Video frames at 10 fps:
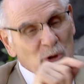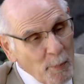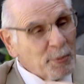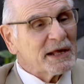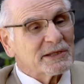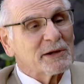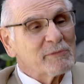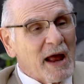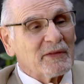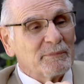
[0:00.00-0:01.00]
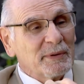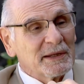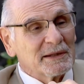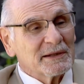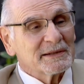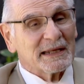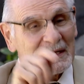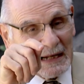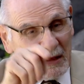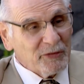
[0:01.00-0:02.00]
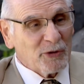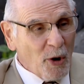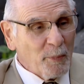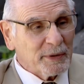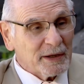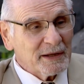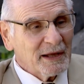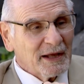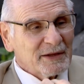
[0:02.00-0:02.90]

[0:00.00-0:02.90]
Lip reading: no place I'd rather be than in Ethiopia